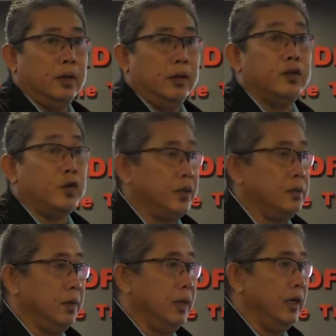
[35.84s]
resources
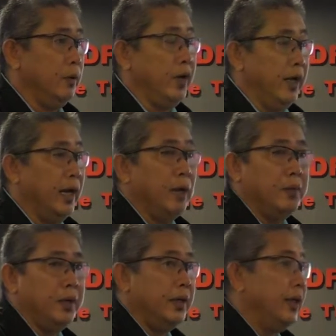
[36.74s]
basically within the
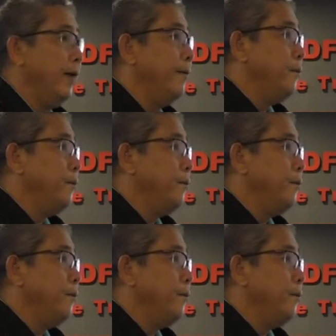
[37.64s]
company. Yeah.